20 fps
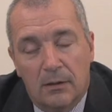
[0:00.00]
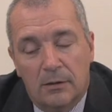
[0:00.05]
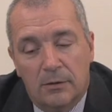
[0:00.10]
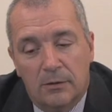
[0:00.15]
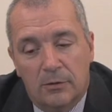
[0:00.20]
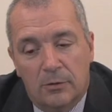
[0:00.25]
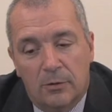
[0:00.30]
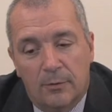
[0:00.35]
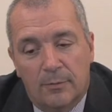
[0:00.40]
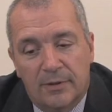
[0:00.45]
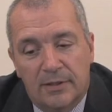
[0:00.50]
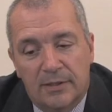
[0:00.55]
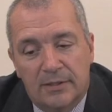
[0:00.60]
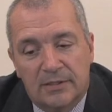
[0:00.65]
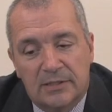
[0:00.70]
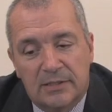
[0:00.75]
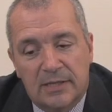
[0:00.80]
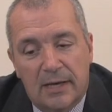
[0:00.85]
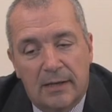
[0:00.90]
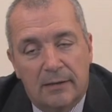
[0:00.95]
European
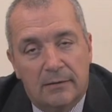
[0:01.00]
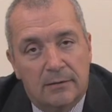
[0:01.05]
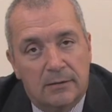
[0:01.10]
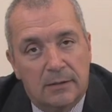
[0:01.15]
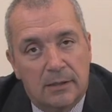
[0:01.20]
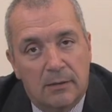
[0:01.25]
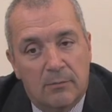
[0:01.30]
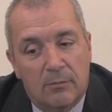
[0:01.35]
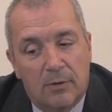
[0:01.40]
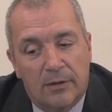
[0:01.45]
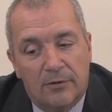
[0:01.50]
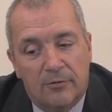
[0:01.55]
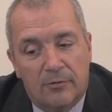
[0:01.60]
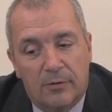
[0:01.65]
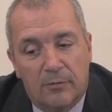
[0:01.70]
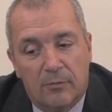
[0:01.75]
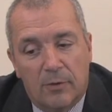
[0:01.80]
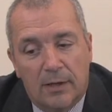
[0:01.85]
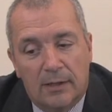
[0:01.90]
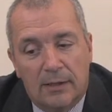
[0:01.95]
Standard EN
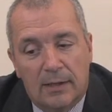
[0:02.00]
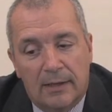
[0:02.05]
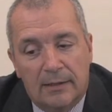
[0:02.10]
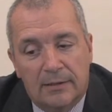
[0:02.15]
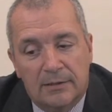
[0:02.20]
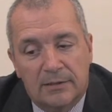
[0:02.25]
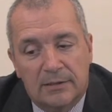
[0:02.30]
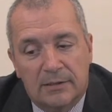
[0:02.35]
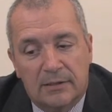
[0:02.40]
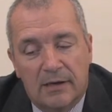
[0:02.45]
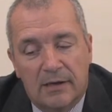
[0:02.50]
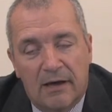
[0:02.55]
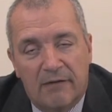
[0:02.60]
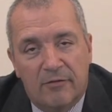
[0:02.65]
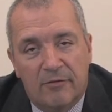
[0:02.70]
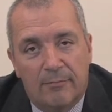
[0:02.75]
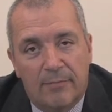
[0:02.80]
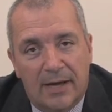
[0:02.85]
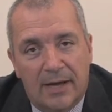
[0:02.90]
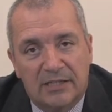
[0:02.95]
131 ladders have a
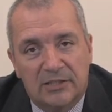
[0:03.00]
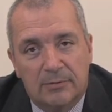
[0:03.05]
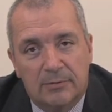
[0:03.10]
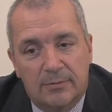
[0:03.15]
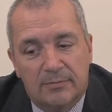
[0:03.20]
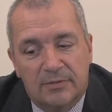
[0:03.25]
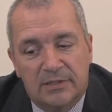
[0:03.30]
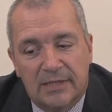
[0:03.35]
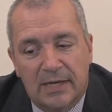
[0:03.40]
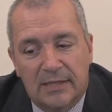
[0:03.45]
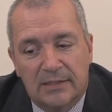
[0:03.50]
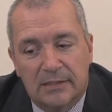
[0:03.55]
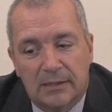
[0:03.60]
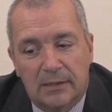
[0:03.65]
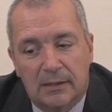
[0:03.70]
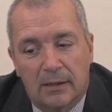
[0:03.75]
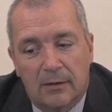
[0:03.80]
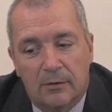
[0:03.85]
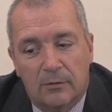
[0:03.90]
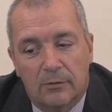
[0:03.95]
maximum static
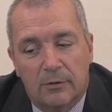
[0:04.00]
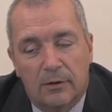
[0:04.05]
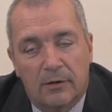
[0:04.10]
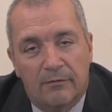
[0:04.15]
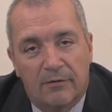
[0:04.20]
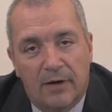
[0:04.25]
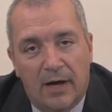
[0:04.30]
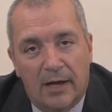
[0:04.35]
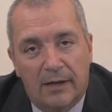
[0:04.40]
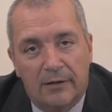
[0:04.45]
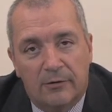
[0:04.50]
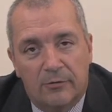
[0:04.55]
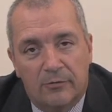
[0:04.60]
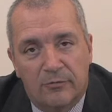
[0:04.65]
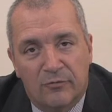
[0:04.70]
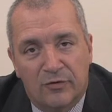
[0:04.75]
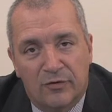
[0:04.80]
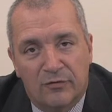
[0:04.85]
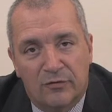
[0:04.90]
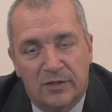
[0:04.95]
load of
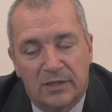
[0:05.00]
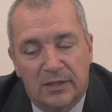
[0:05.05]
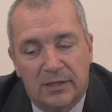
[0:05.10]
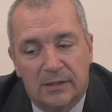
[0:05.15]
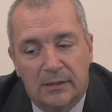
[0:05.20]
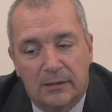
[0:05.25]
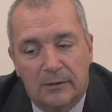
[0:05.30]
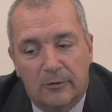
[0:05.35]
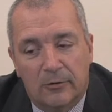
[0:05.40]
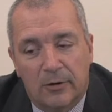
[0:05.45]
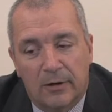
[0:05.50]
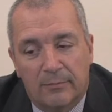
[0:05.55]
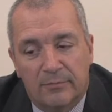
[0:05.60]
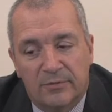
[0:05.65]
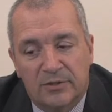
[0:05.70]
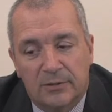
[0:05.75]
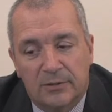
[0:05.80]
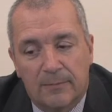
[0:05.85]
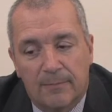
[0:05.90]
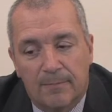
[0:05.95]
150
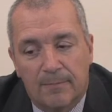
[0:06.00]
kilograms